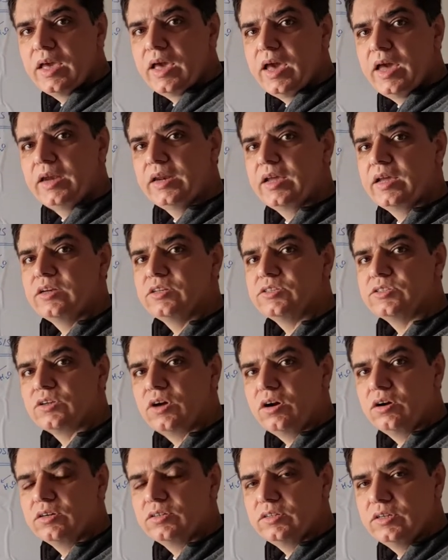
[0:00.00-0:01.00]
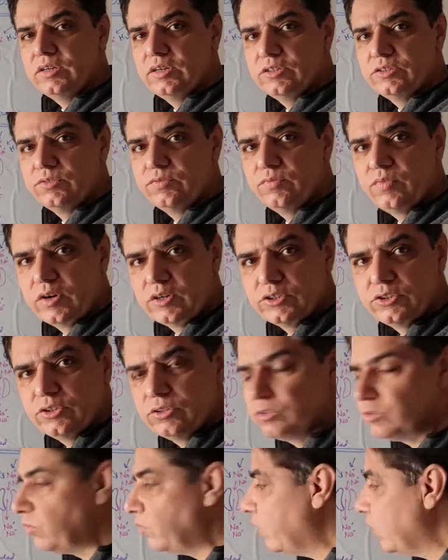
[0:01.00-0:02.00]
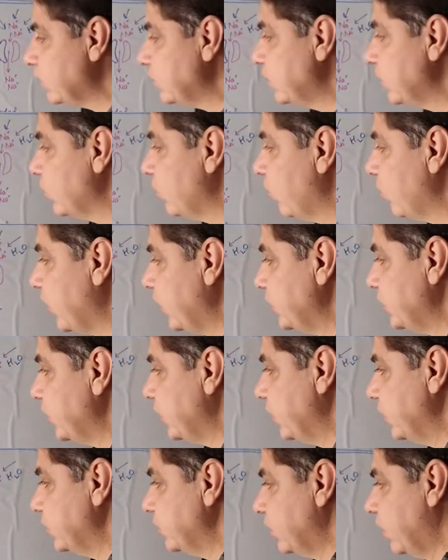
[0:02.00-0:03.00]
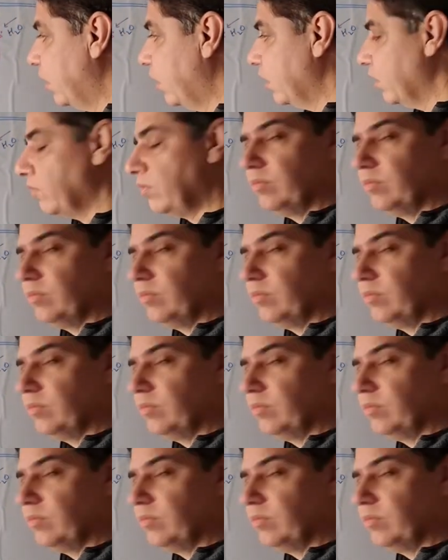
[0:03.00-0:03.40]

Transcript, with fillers: and can start its function so once the chloride channels are